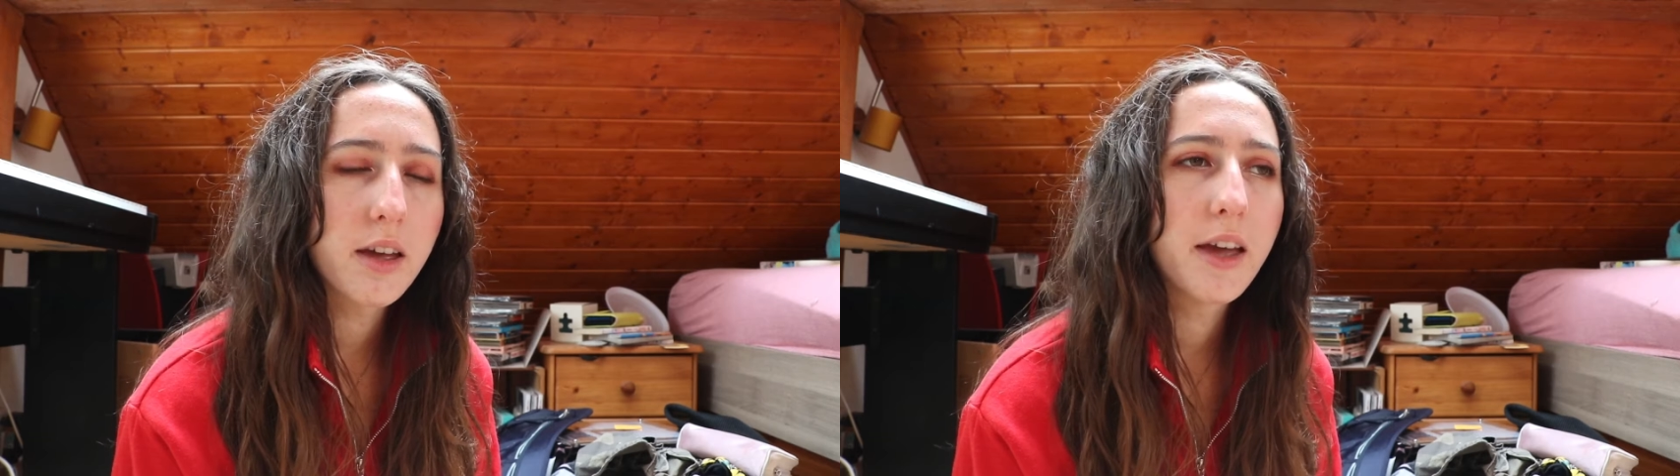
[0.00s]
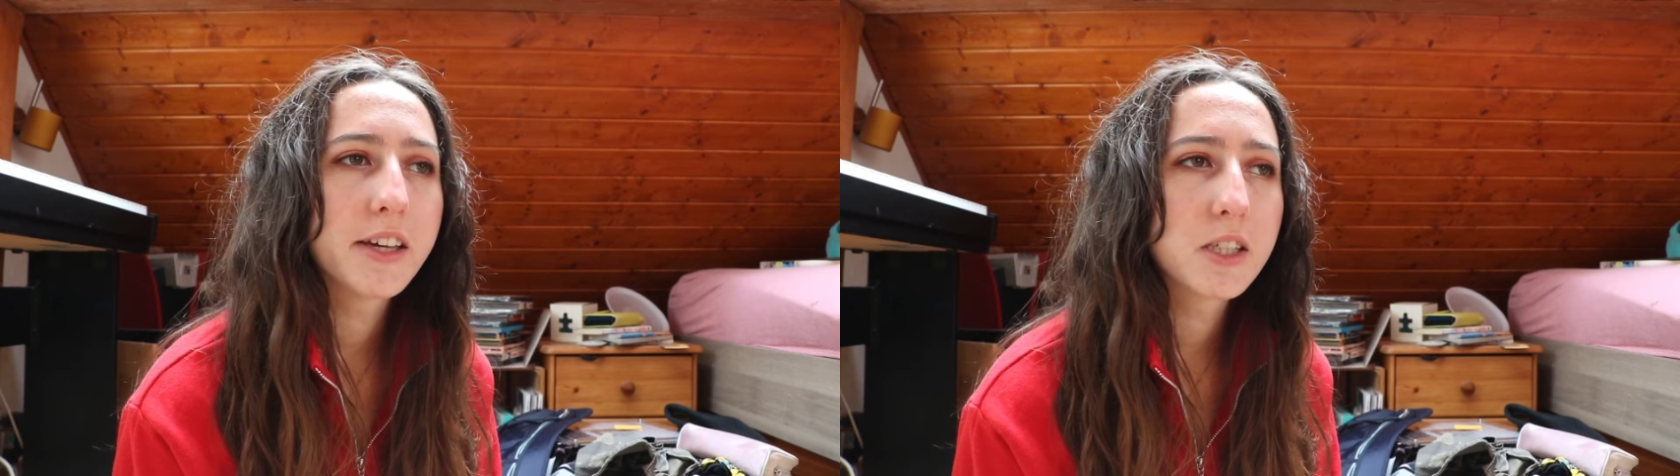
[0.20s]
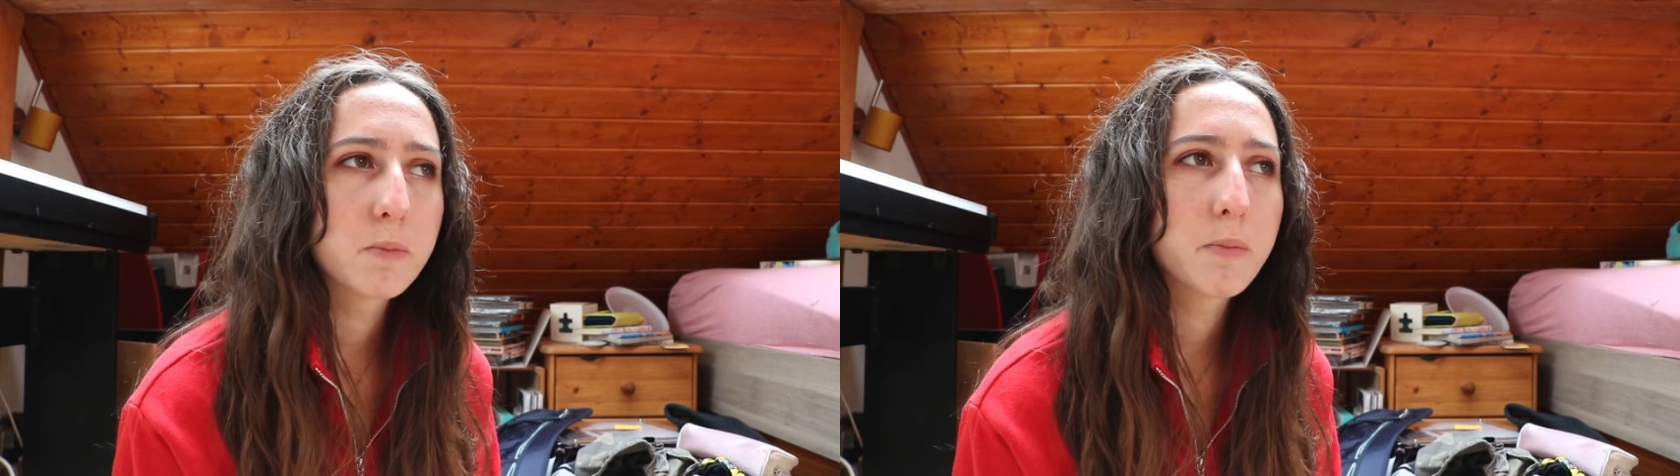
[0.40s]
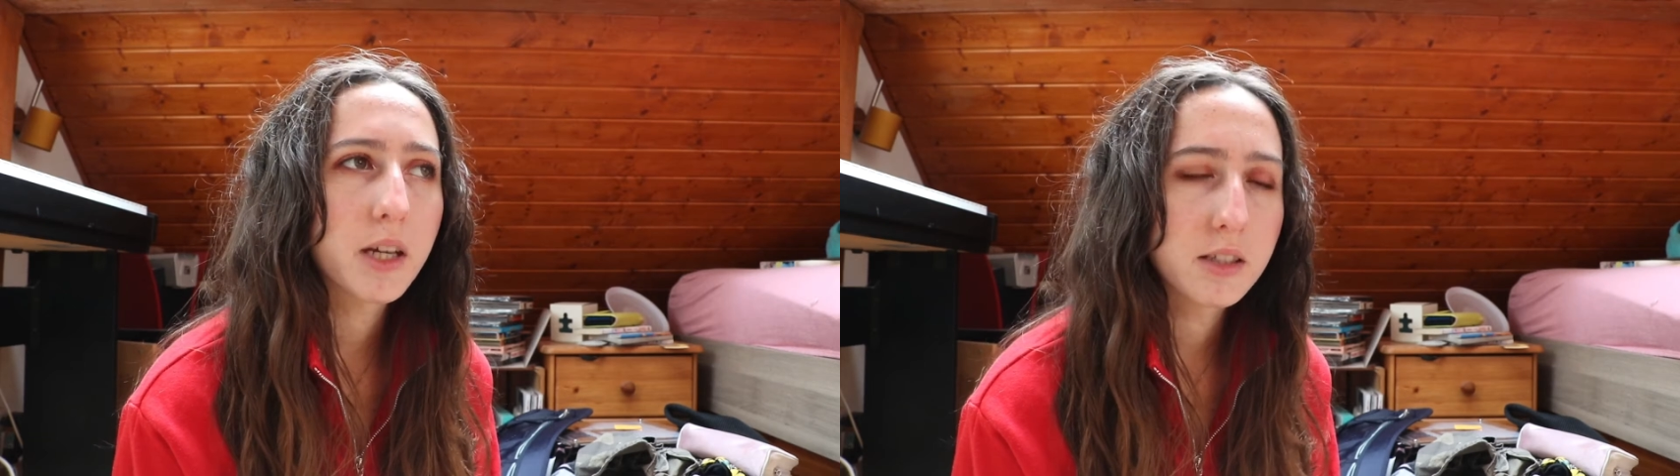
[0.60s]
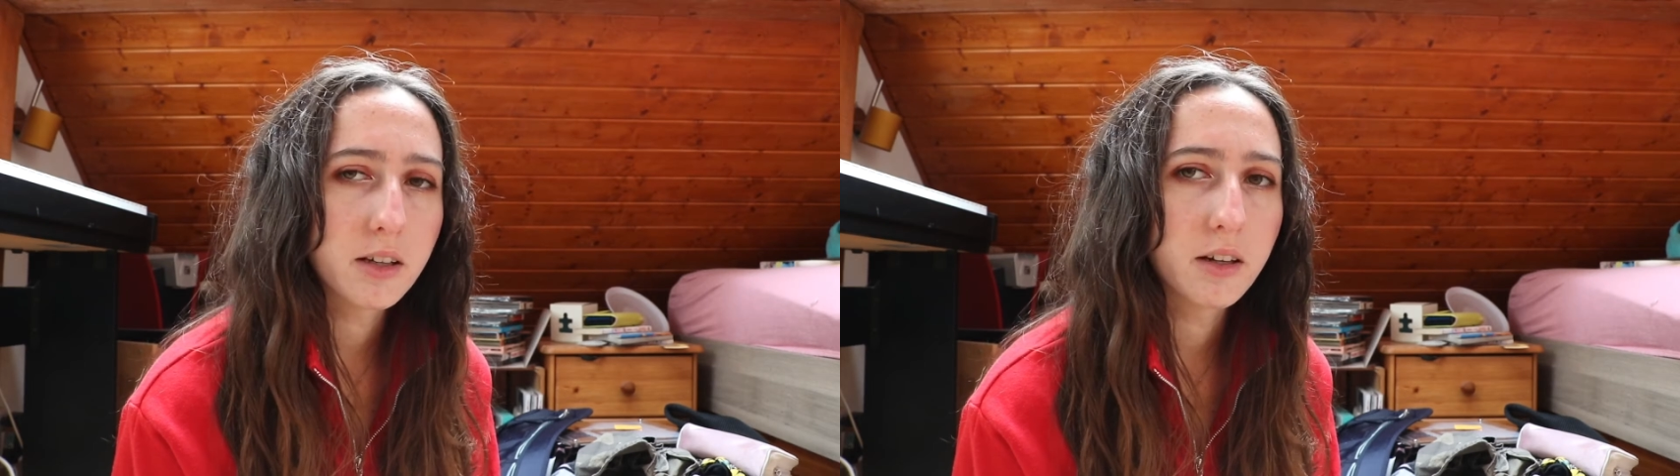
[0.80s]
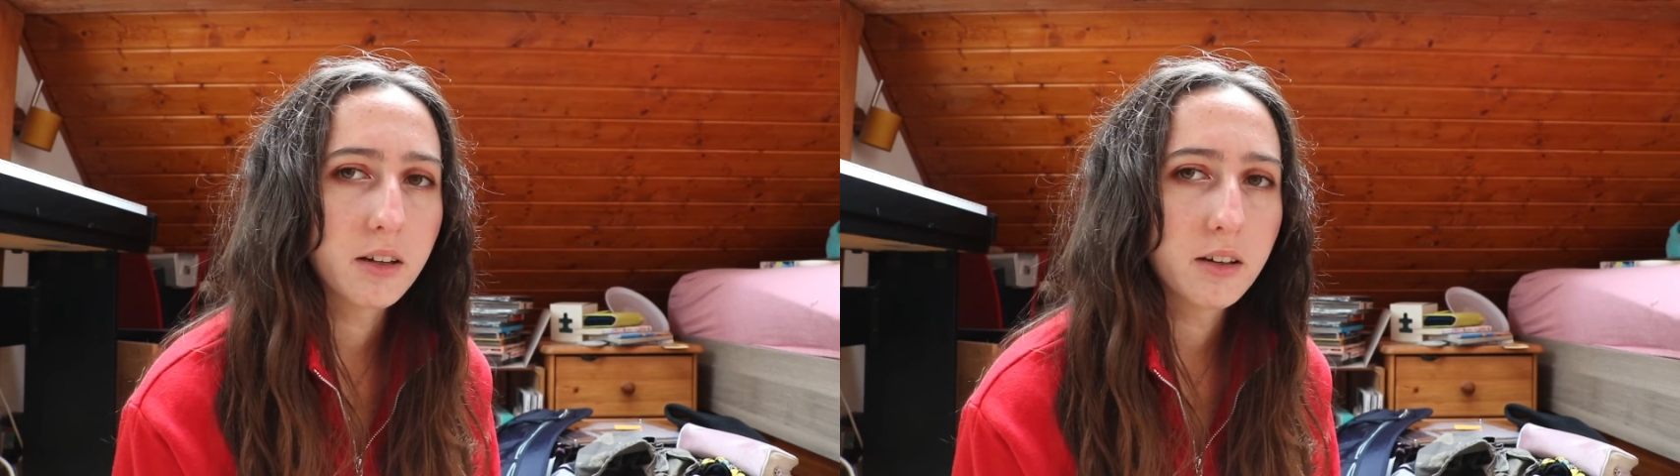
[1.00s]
expecting